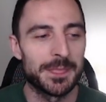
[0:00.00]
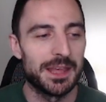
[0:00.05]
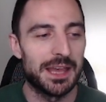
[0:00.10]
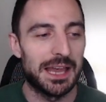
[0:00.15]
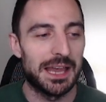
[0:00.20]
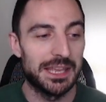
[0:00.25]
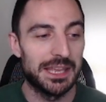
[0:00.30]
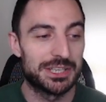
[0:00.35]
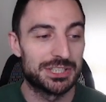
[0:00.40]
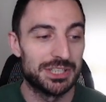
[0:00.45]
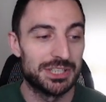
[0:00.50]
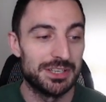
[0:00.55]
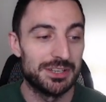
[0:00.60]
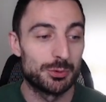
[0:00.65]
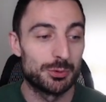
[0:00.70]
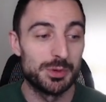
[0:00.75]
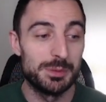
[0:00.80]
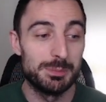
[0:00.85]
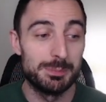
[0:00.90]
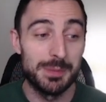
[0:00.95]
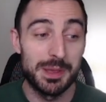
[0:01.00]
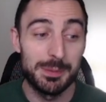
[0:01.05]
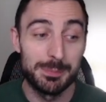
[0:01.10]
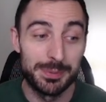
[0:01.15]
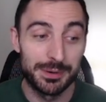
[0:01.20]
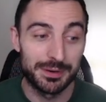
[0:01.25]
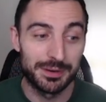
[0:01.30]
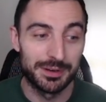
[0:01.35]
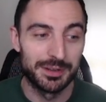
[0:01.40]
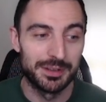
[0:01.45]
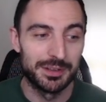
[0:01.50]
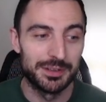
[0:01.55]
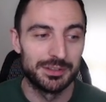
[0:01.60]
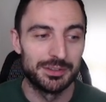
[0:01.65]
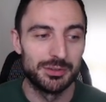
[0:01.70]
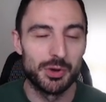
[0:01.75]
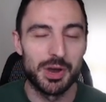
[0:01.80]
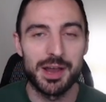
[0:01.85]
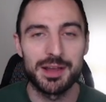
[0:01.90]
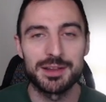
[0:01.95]
I actually remember
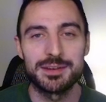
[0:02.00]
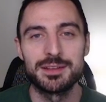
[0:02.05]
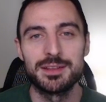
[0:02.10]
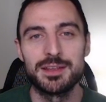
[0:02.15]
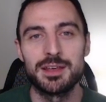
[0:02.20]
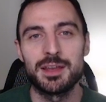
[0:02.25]
Johan